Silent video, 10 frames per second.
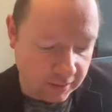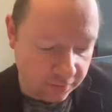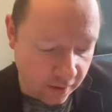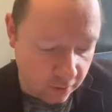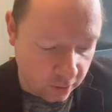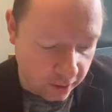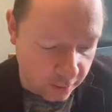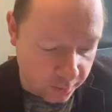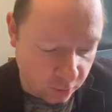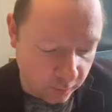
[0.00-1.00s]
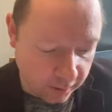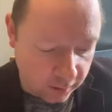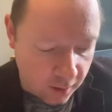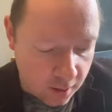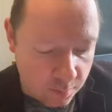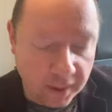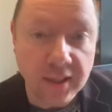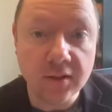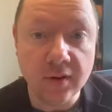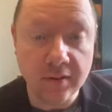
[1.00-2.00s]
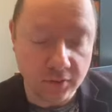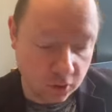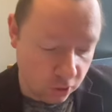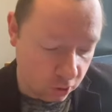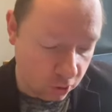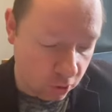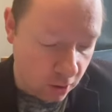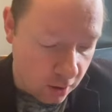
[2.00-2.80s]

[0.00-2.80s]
evaluate between minus 5 and 2,